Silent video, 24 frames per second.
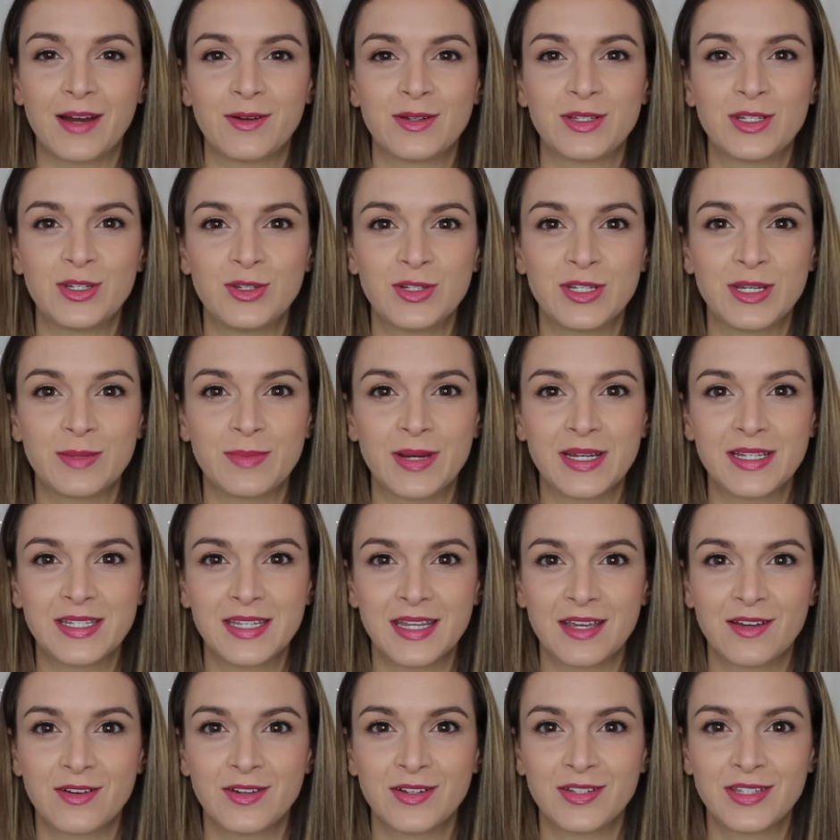I was using my
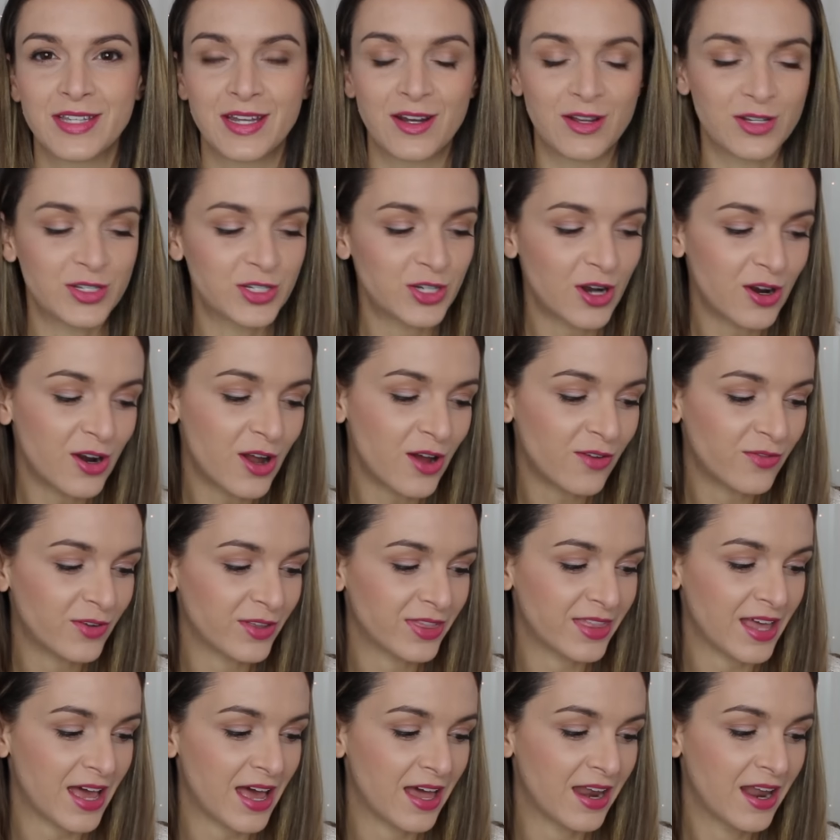singles, and I'll start off
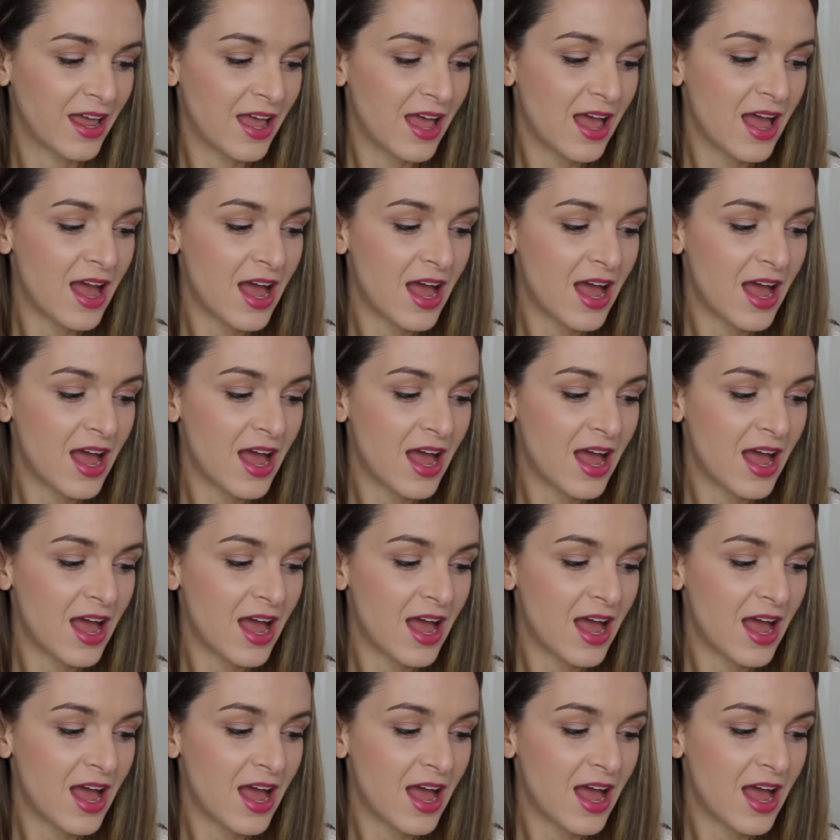with that.